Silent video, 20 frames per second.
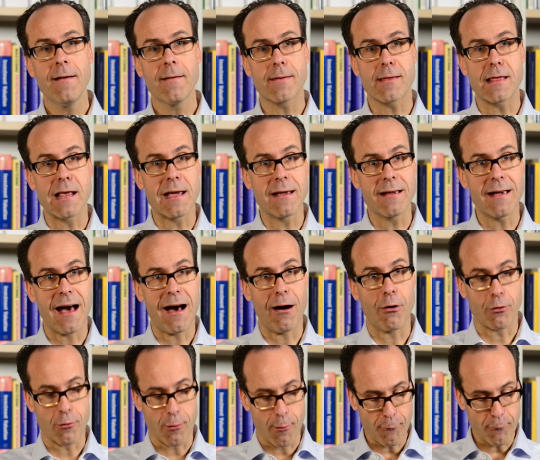think
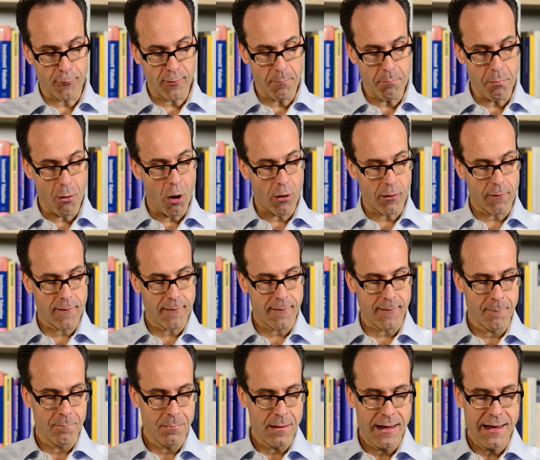out of the box.